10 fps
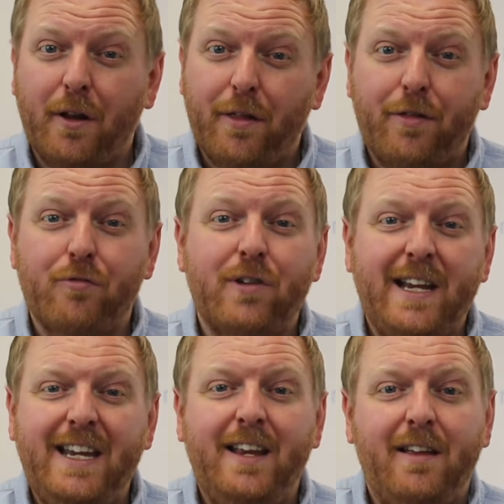at
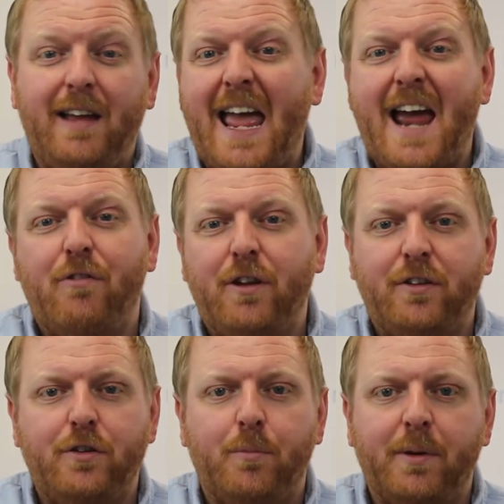3 areas
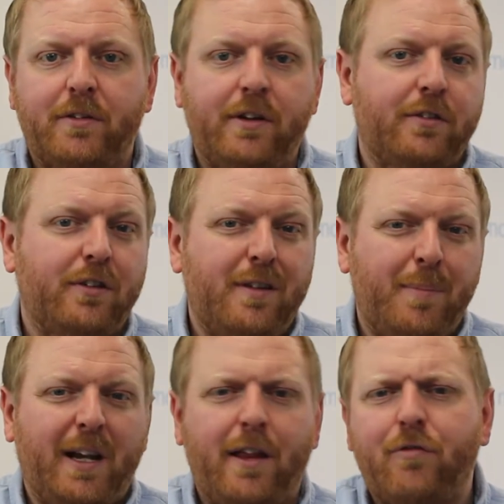in your business. So
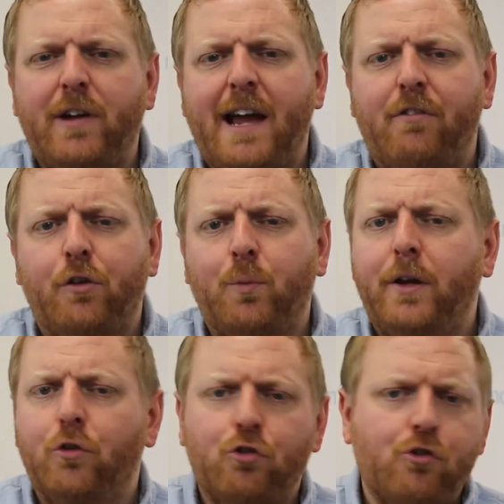typically 3 areas where
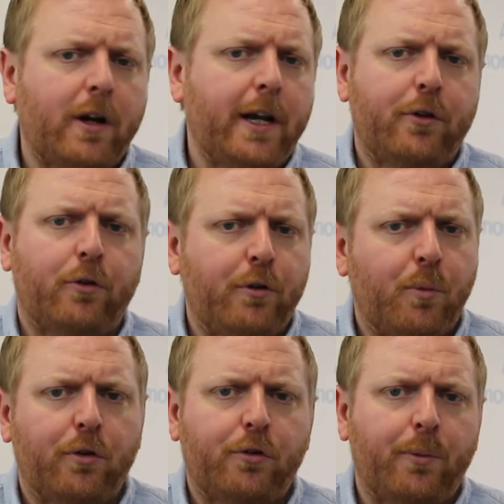you're struggling or you
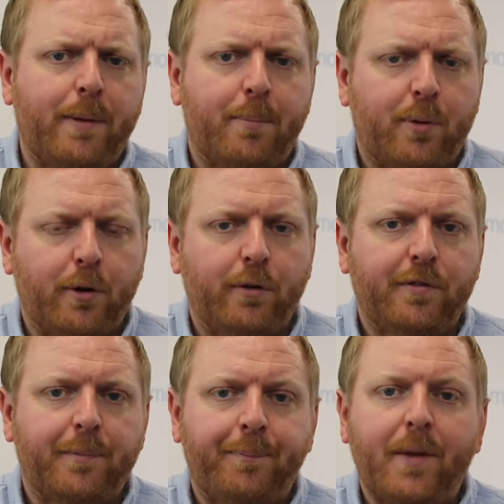want to
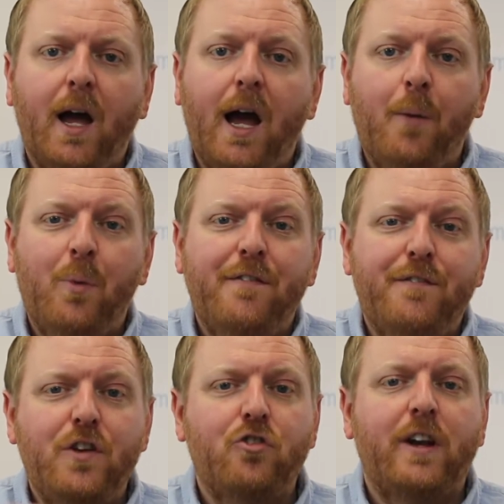improve. And we
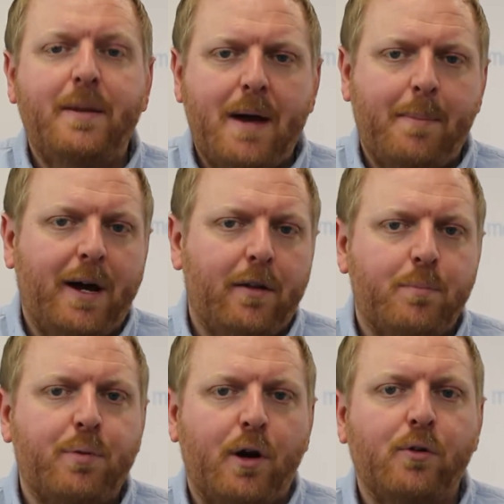visually map out the
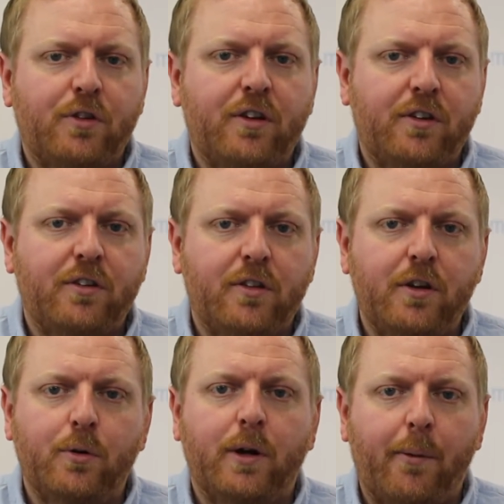processes that
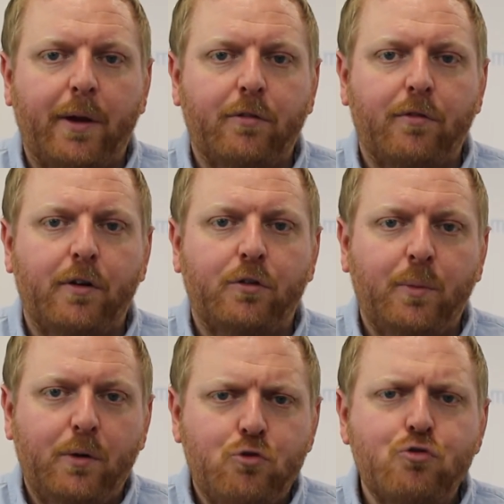you're going through. So
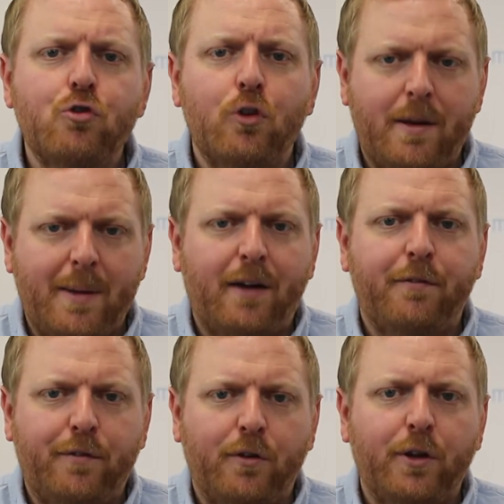we'll draw them
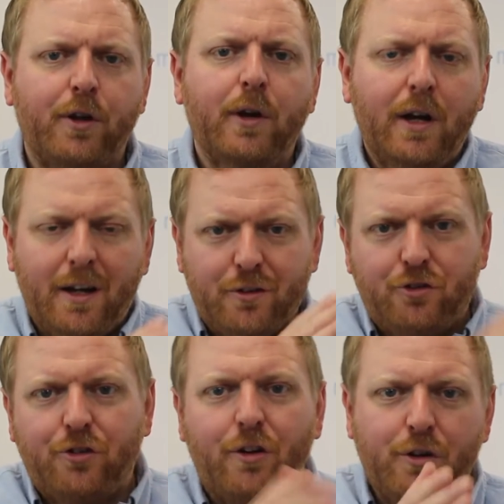out for you and
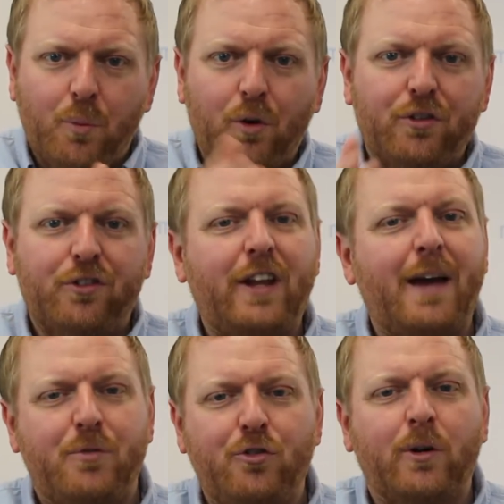show you what
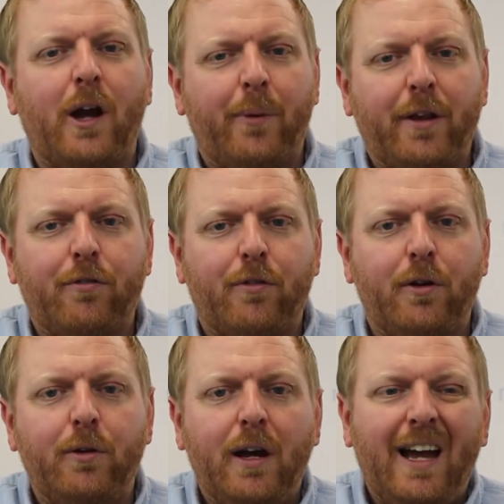steps you're going
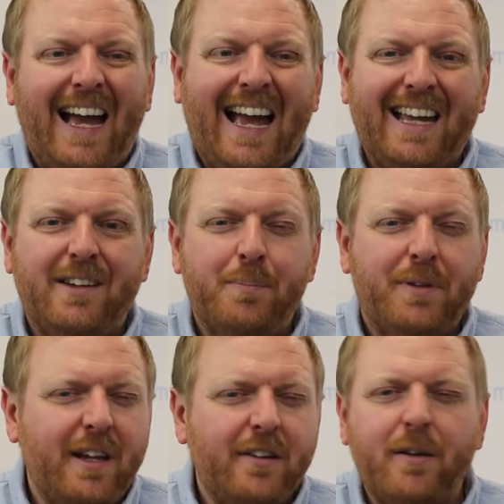through and
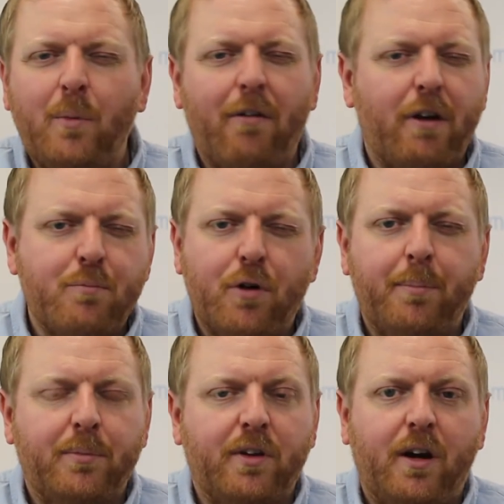potentially where any
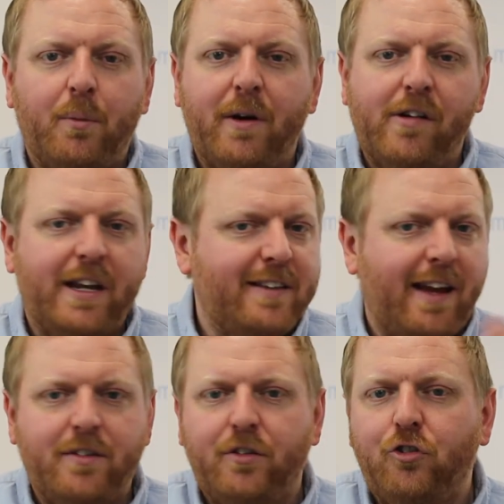problems are, where any
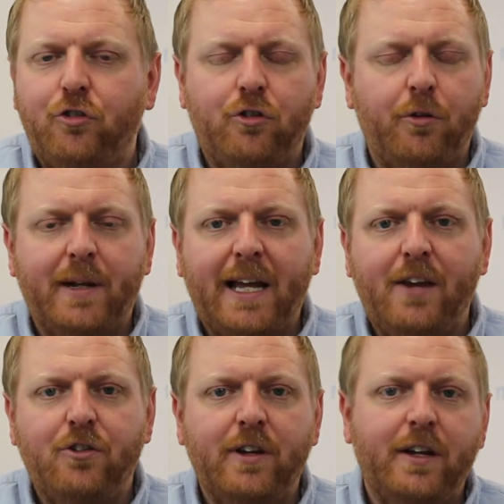data
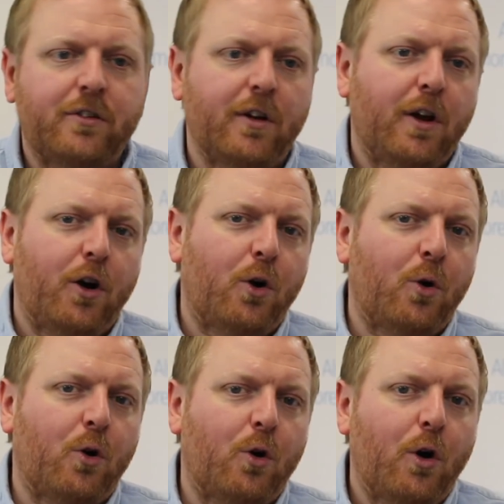duplication is,
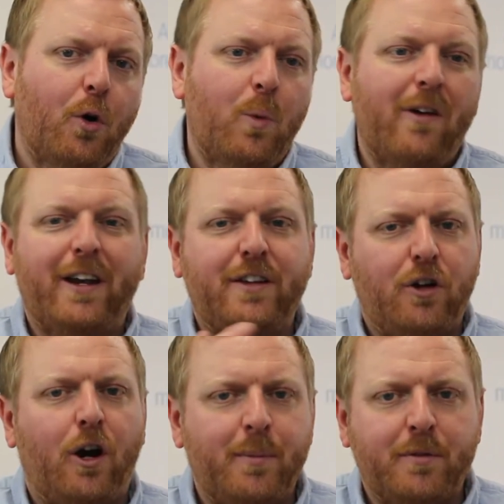or where any
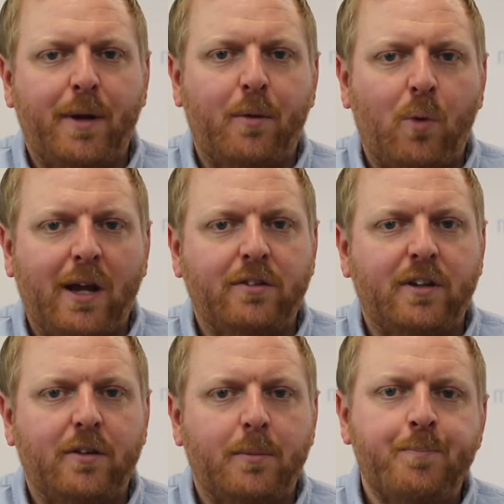time is being
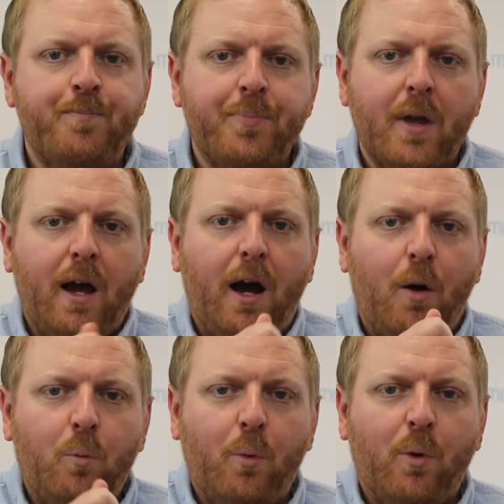wasted.
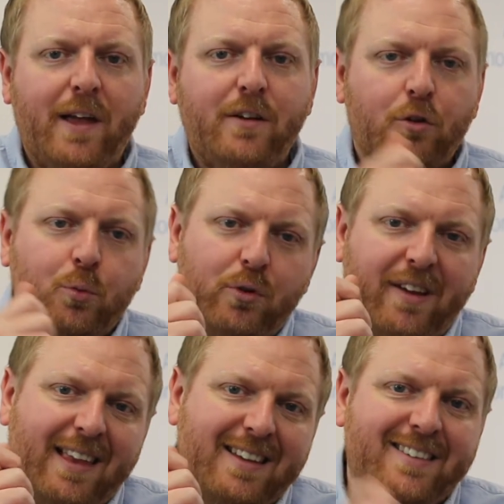And what we'll then do is we'll
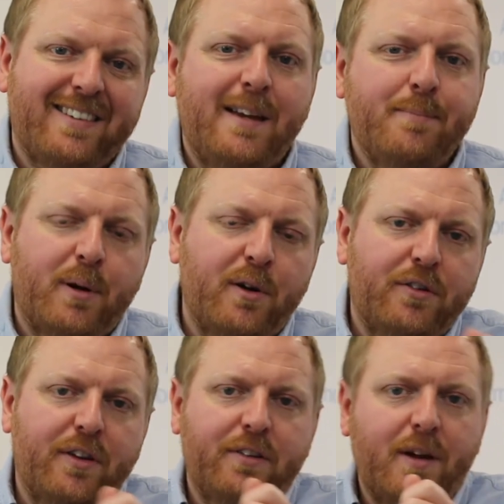take that same
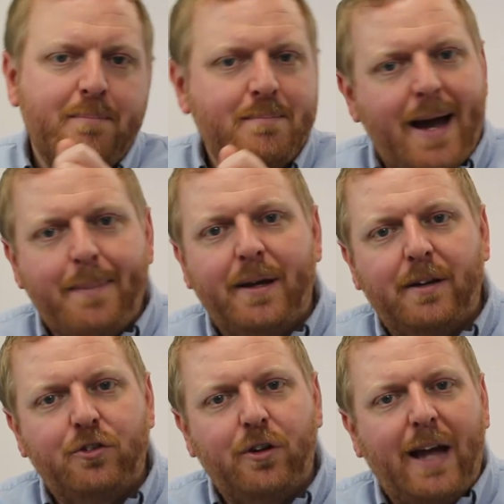process and map it
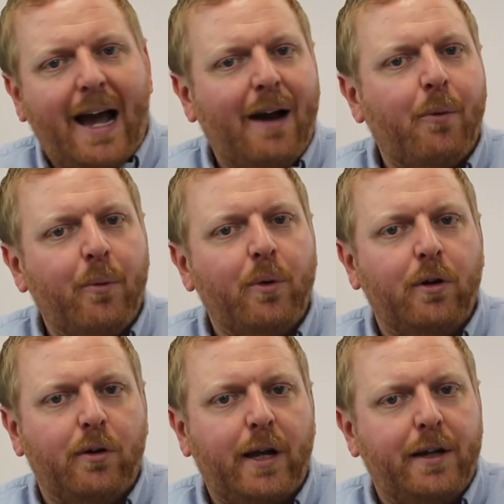and show you how it would
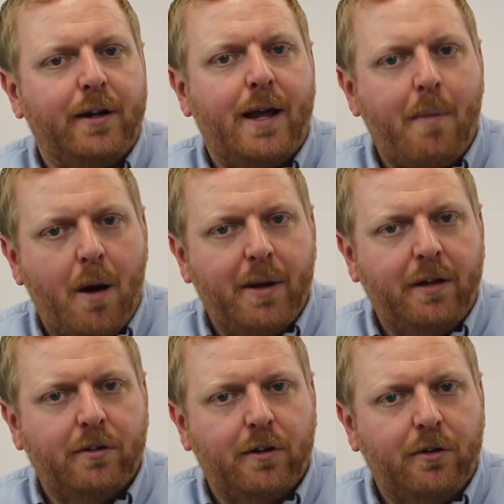look in an MRP